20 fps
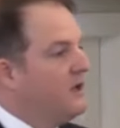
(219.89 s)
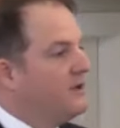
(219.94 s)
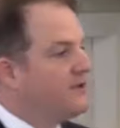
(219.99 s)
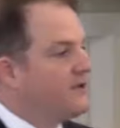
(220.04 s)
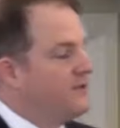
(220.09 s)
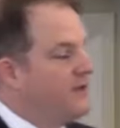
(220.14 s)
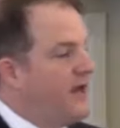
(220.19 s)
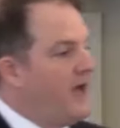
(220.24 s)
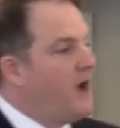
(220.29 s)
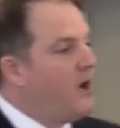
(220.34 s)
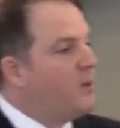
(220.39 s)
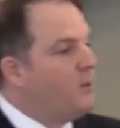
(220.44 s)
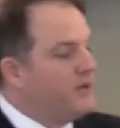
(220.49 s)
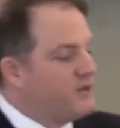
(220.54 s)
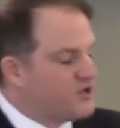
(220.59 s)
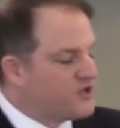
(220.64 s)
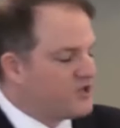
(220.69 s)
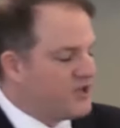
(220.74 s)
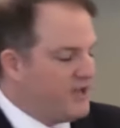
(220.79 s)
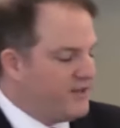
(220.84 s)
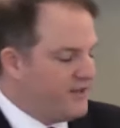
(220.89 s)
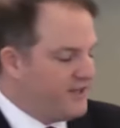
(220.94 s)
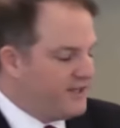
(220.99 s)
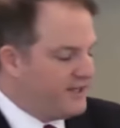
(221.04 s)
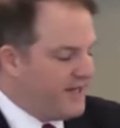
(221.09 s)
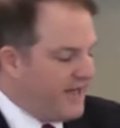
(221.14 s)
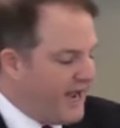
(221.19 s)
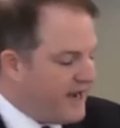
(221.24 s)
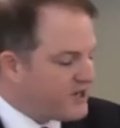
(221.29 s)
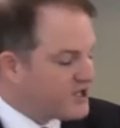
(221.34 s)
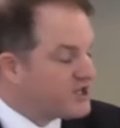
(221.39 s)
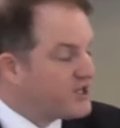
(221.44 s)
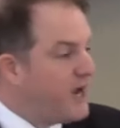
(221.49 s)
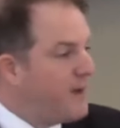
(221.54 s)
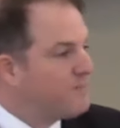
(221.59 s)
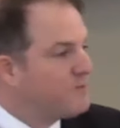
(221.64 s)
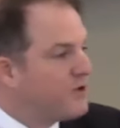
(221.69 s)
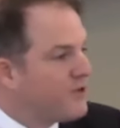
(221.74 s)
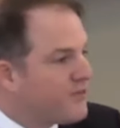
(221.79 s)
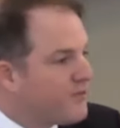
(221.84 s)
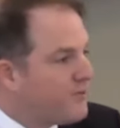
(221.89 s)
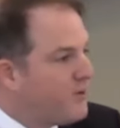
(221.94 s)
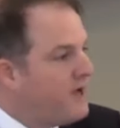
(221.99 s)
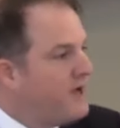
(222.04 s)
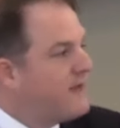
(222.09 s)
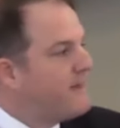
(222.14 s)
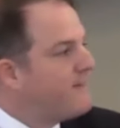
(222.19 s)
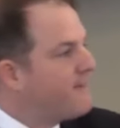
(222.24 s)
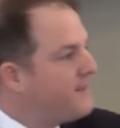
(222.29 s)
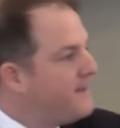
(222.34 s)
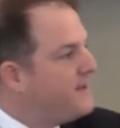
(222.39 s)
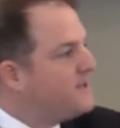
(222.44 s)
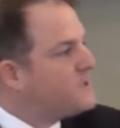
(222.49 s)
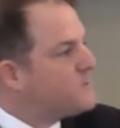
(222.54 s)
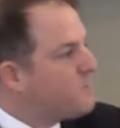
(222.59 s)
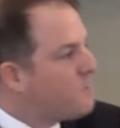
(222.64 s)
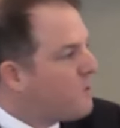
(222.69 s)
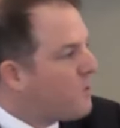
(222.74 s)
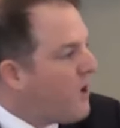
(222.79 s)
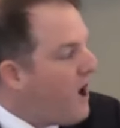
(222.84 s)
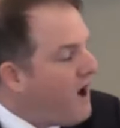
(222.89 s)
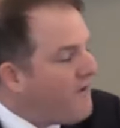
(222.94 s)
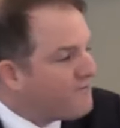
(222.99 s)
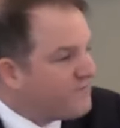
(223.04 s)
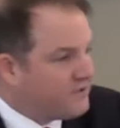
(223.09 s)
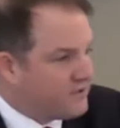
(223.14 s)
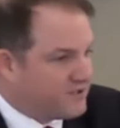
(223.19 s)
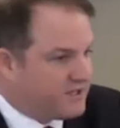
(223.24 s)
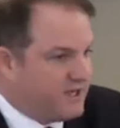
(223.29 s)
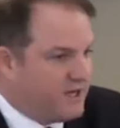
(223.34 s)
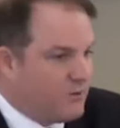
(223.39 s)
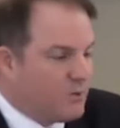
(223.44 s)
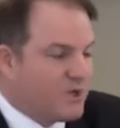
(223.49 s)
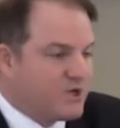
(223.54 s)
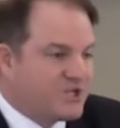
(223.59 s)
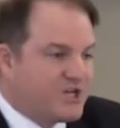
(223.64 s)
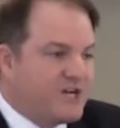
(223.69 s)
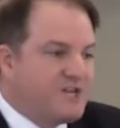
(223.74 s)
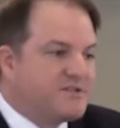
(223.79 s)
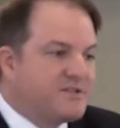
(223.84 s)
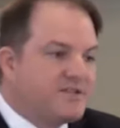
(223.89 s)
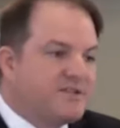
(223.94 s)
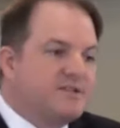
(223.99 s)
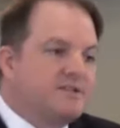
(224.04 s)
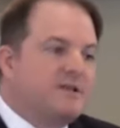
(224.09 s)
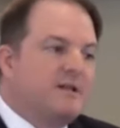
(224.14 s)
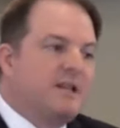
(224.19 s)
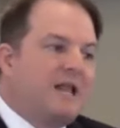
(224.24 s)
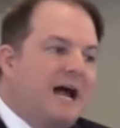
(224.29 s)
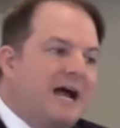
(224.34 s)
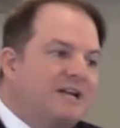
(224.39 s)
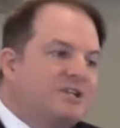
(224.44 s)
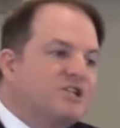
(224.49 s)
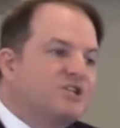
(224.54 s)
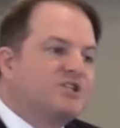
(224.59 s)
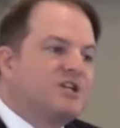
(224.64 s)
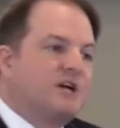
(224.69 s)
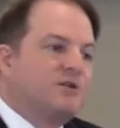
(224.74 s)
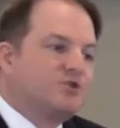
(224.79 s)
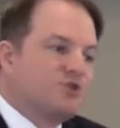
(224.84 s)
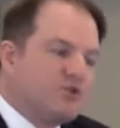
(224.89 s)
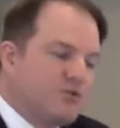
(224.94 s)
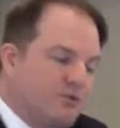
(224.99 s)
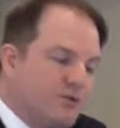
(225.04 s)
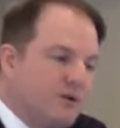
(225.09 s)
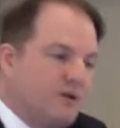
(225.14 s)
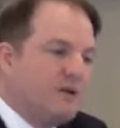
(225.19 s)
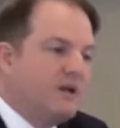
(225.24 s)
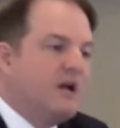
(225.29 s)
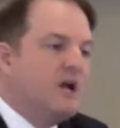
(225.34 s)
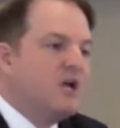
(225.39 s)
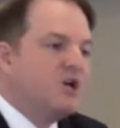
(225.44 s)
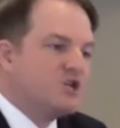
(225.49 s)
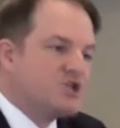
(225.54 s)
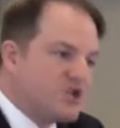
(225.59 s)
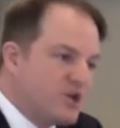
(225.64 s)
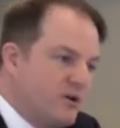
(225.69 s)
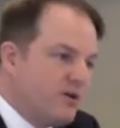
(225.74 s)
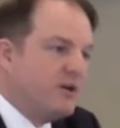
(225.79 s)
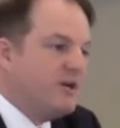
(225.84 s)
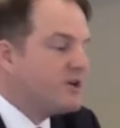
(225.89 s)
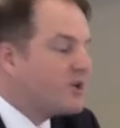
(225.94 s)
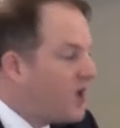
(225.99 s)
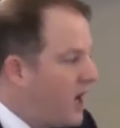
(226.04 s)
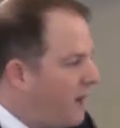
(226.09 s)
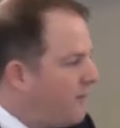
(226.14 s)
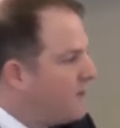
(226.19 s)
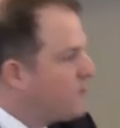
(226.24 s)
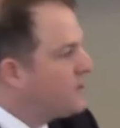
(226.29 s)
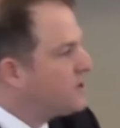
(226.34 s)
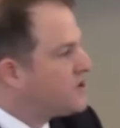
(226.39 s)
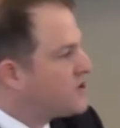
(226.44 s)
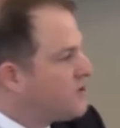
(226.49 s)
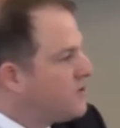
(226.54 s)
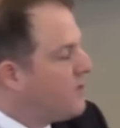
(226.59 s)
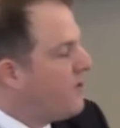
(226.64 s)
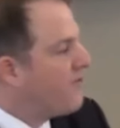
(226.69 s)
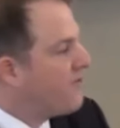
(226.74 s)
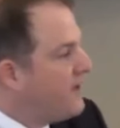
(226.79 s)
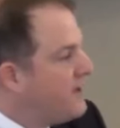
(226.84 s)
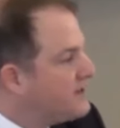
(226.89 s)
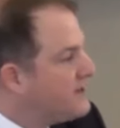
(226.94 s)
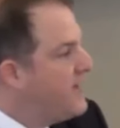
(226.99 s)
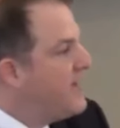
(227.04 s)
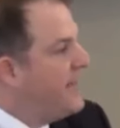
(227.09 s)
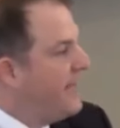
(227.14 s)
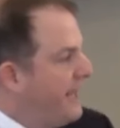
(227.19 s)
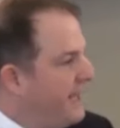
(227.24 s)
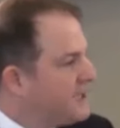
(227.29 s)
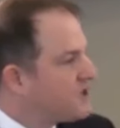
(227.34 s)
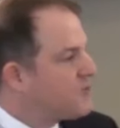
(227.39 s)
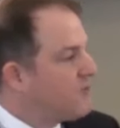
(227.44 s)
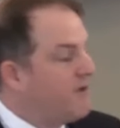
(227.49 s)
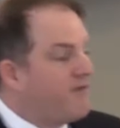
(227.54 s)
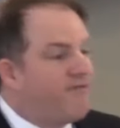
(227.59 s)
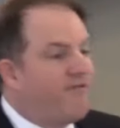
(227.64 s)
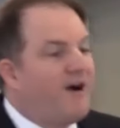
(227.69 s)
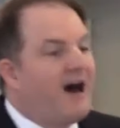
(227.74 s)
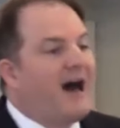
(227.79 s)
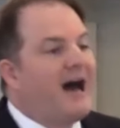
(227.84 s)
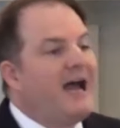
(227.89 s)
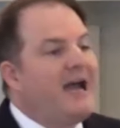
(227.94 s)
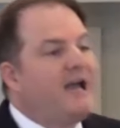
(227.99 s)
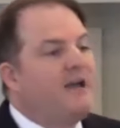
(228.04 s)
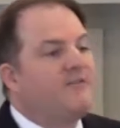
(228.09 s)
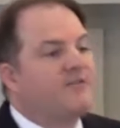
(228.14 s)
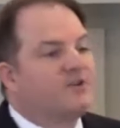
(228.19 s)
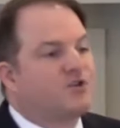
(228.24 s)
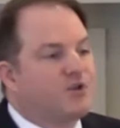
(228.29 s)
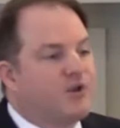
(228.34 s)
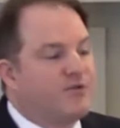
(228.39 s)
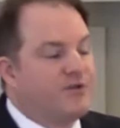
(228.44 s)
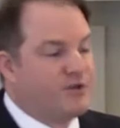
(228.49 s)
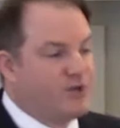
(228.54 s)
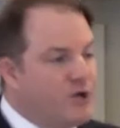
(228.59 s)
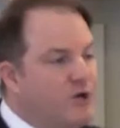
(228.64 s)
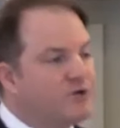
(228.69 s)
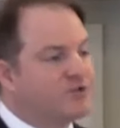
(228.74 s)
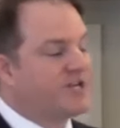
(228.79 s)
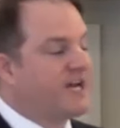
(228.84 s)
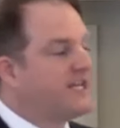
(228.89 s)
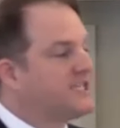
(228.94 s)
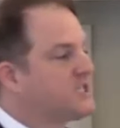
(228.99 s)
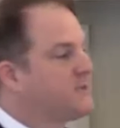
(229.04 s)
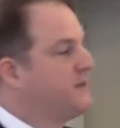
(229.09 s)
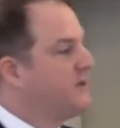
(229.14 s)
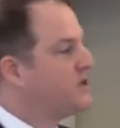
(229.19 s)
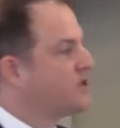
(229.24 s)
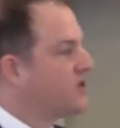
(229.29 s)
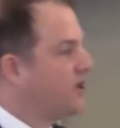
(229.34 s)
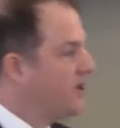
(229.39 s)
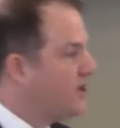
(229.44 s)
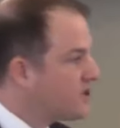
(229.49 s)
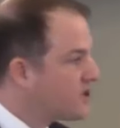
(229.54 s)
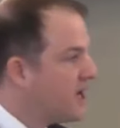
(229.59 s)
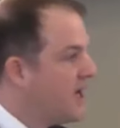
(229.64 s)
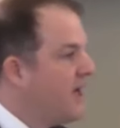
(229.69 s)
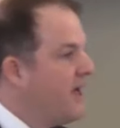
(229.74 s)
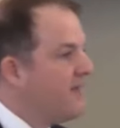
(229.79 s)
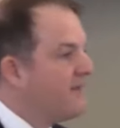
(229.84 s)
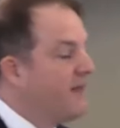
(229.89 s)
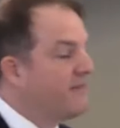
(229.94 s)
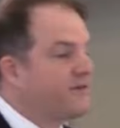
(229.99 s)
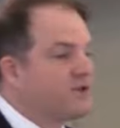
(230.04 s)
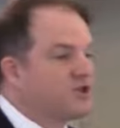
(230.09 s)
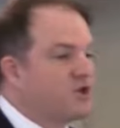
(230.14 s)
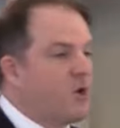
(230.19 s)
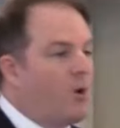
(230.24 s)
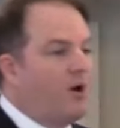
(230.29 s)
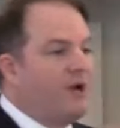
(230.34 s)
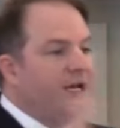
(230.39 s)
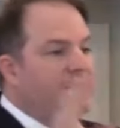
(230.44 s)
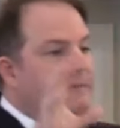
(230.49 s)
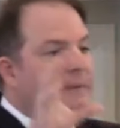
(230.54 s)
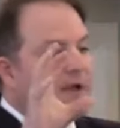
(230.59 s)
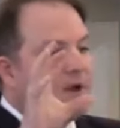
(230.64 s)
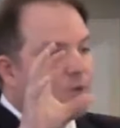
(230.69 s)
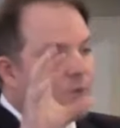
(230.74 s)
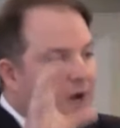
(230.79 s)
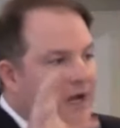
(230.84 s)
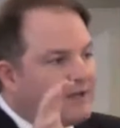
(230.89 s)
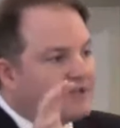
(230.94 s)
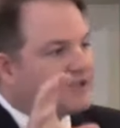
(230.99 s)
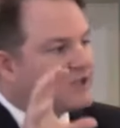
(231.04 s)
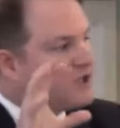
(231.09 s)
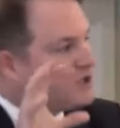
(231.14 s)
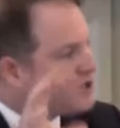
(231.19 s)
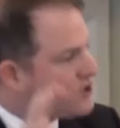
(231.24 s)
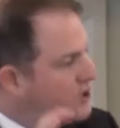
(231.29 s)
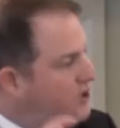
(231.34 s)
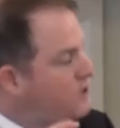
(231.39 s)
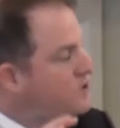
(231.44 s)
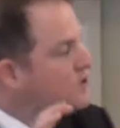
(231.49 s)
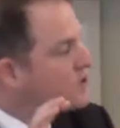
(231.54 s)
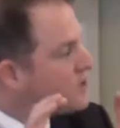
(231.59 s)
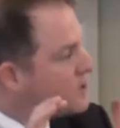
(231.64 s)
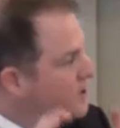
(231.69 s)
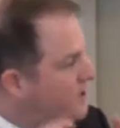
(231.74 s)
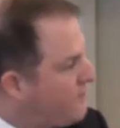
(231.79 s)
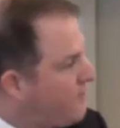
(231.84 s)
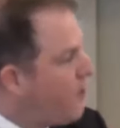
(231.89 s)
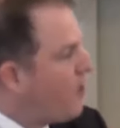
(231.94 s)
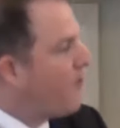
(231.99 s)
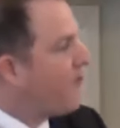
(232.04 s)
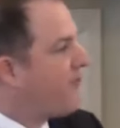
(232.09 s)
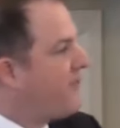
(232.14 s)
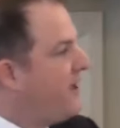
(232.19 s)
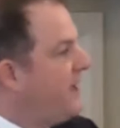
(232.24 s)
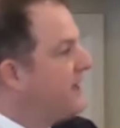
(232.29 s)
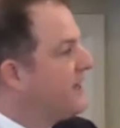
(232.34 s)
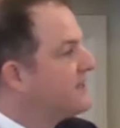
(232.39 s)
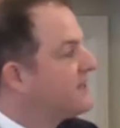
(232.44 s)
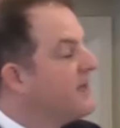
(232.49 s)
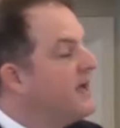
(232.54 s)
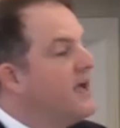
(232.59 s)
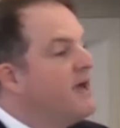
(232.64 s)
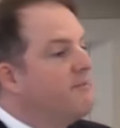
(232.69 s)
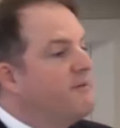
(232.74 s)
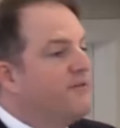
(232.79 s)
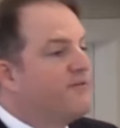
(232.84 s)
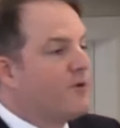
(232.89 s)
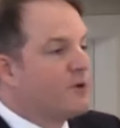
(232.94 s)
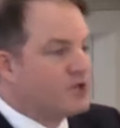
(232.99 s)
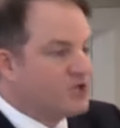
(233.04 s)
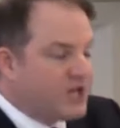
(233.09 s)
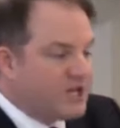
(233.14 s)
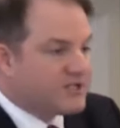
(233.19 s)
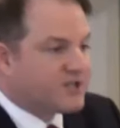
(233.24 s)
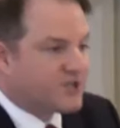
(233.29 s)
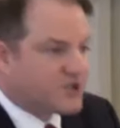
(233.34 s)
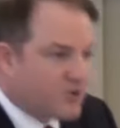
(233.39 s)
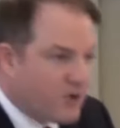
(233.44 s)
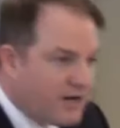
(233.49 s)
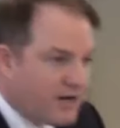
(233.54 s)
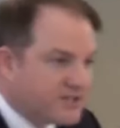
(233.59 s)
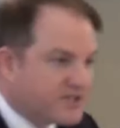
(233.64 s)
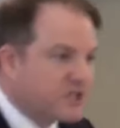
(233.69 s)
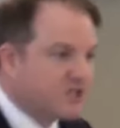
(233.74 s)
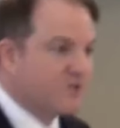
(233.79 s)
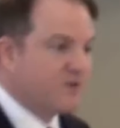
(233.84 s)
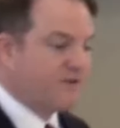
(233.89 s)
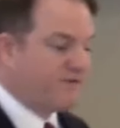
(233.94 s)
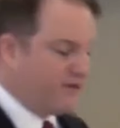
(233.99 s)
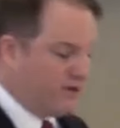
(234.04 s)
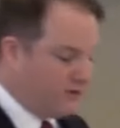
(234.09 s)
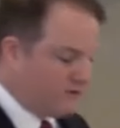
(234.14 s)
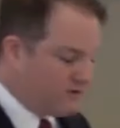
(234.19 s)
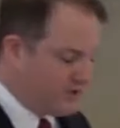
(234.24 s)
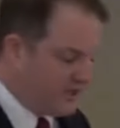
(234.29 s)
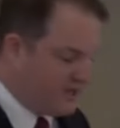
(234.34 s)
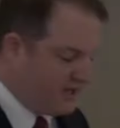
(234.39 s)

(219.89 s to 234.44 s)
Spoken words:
So now we see that in Acts chapter 3, this prophecy where Jesus says Elijah shall truly, surely come and restore all things is revived to the New Testament church, that there's going to be a restitution of all things before Jesus Christ is revealed